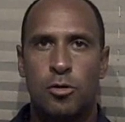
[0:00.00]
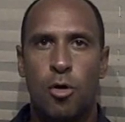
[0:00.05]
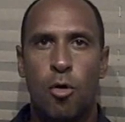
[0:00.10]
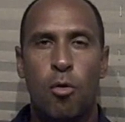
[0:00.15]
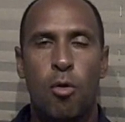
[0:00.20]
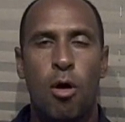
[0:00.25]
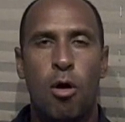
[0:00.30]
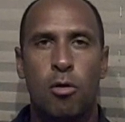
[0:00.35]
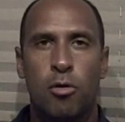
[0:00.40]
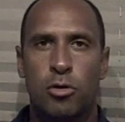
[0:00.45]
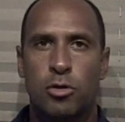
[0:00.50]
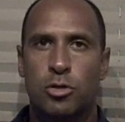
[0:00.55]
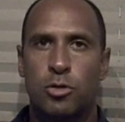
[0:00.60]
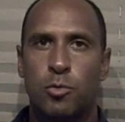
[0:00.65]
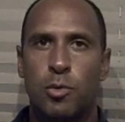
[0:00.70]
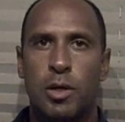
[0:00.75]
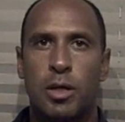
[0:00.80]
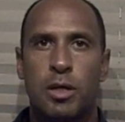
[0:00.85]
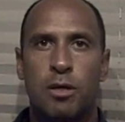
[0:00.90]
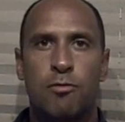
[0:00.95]
No longer
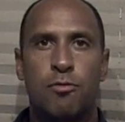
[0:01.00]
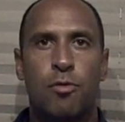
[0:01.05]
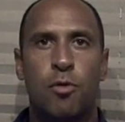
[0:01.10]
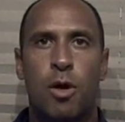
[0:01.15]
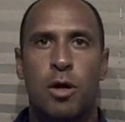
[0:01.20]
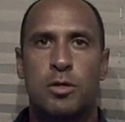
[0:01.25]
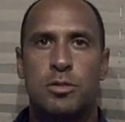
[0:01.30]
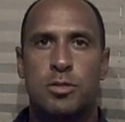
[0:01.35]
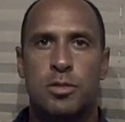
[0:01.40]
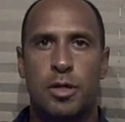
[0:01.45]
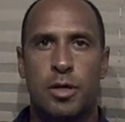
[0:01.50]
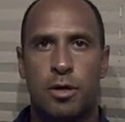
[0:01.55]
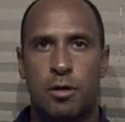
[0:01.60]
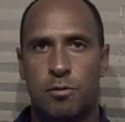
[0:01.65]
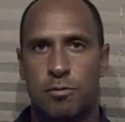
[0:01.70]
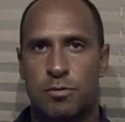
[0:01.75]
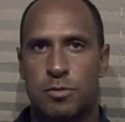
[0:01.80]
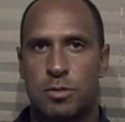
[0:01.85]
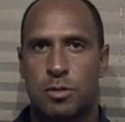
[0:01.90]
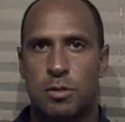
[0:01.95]
do we live for
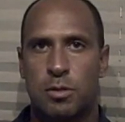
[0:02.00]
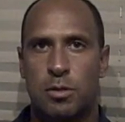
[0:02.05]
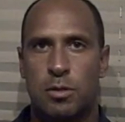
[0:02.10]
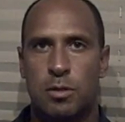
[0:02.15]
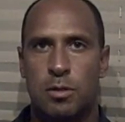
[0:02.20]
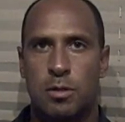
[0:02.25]
ourselves,